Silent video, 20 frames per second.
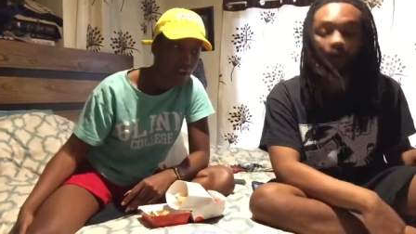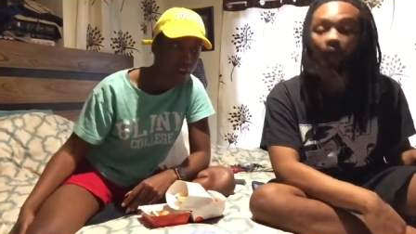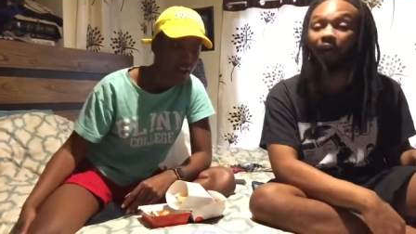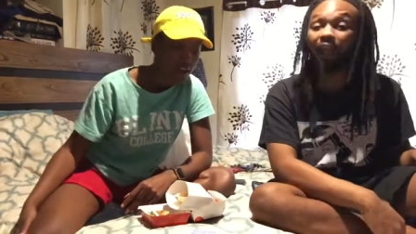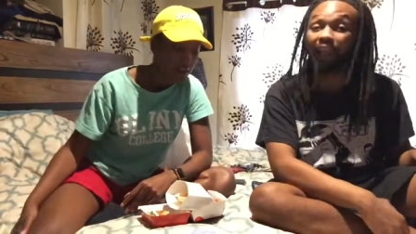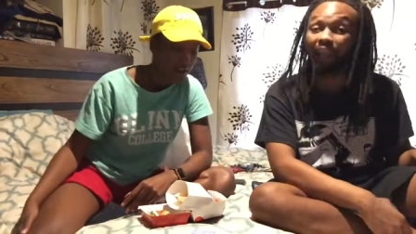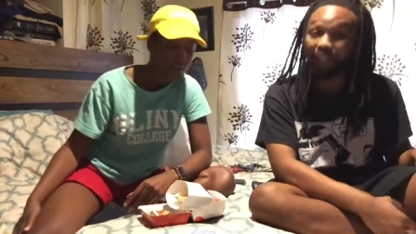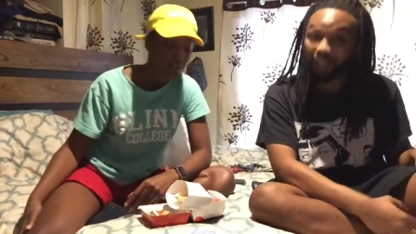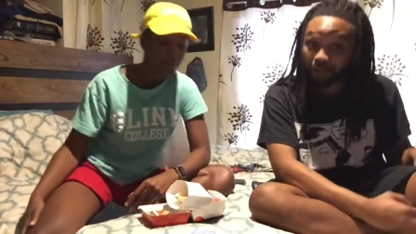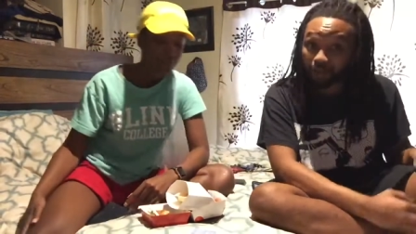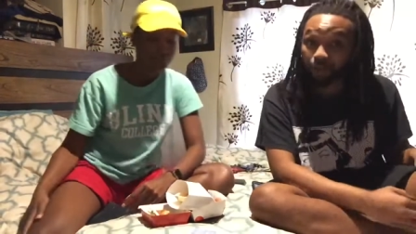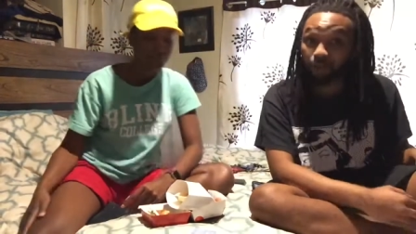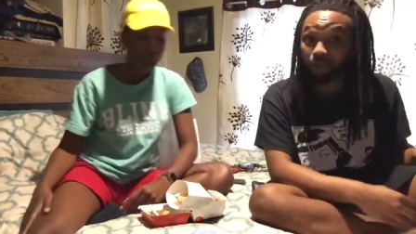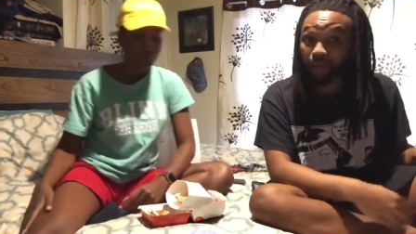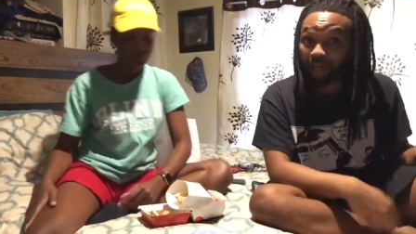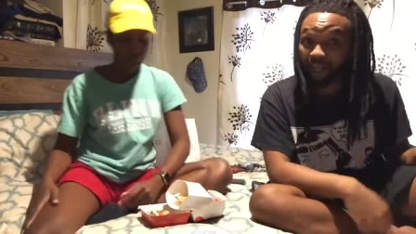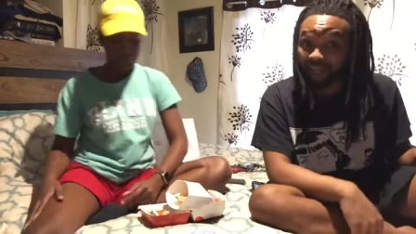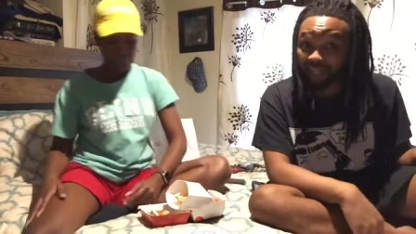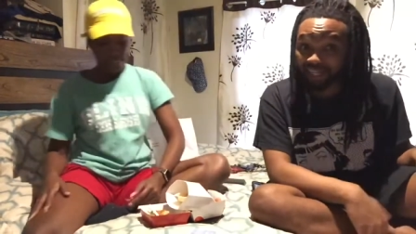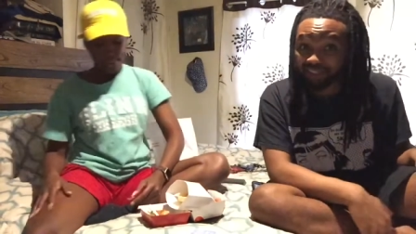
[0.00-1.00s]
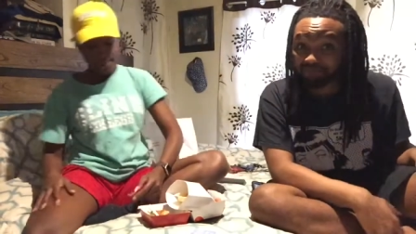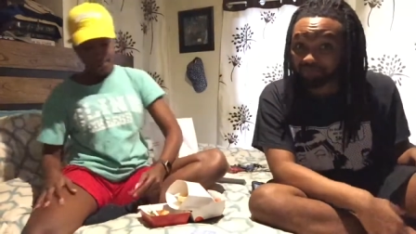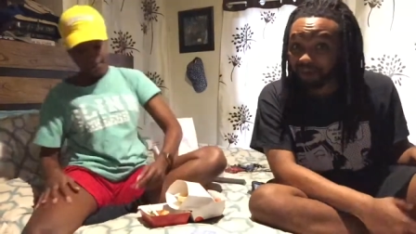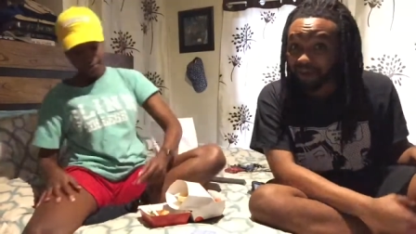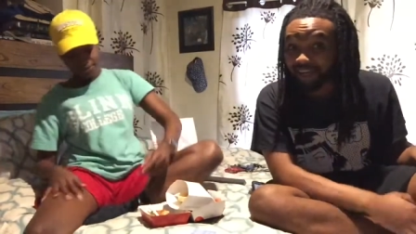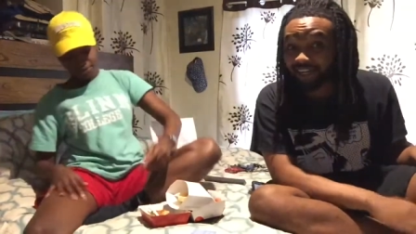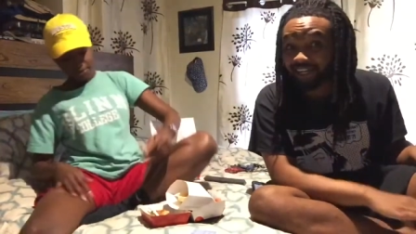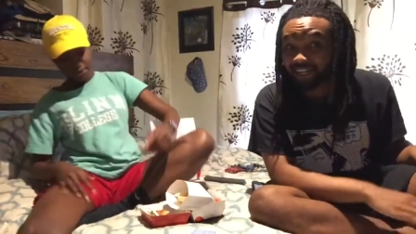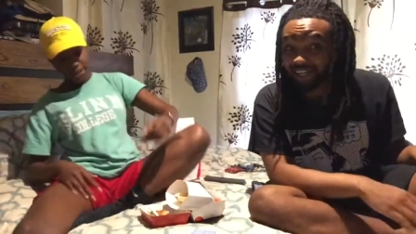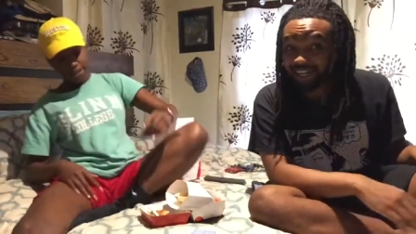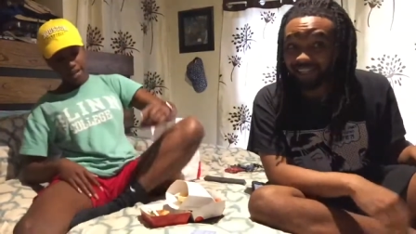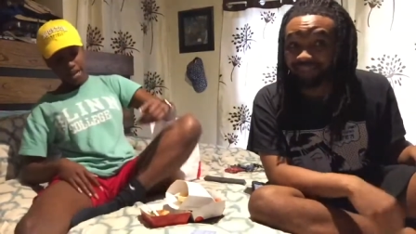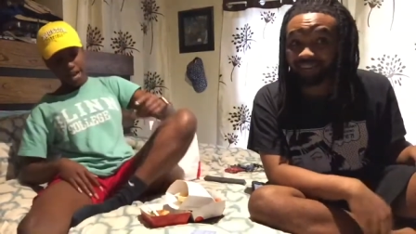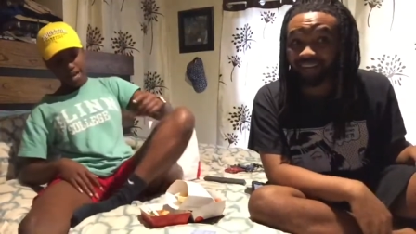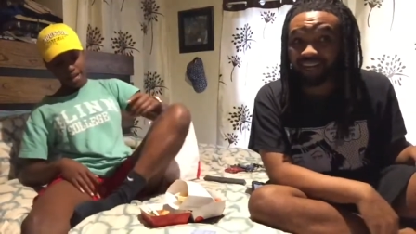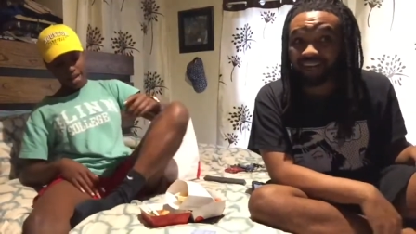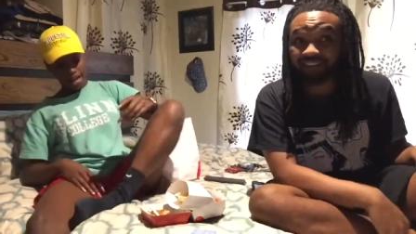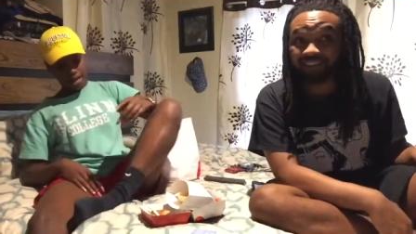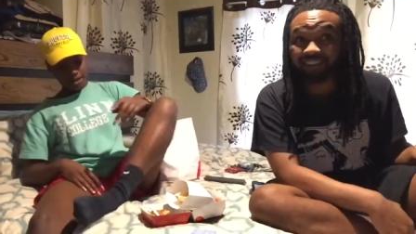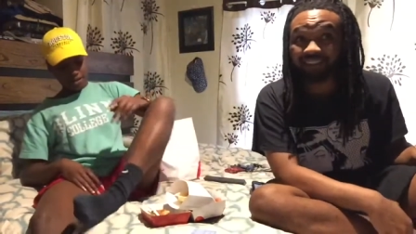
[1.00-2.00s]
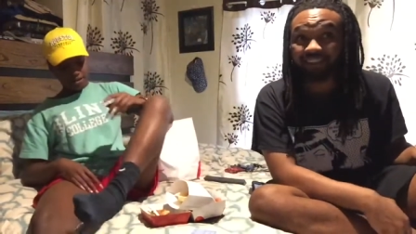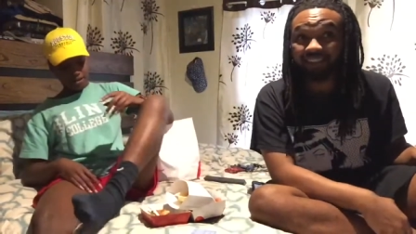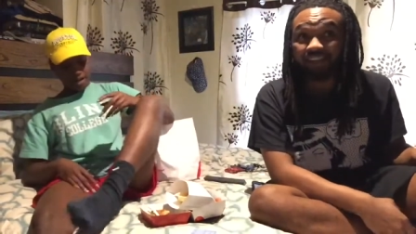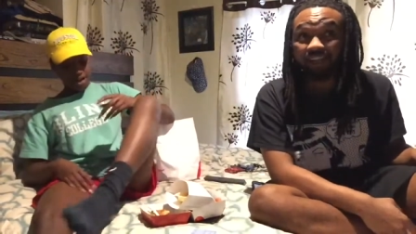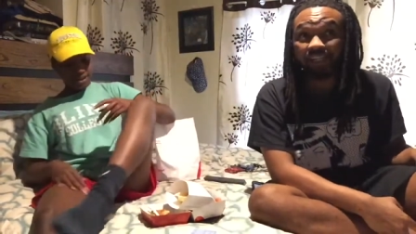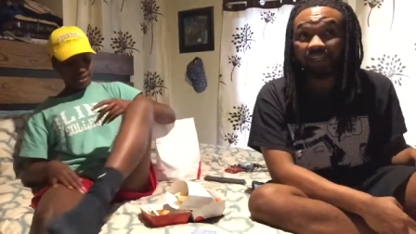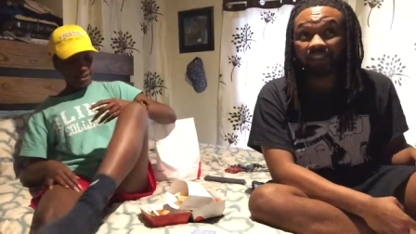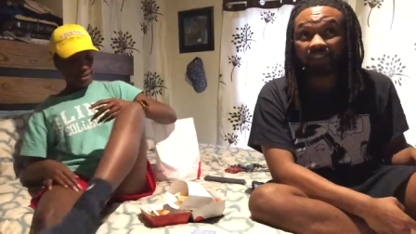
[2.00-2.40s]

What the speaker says: A little ass bite. That's what I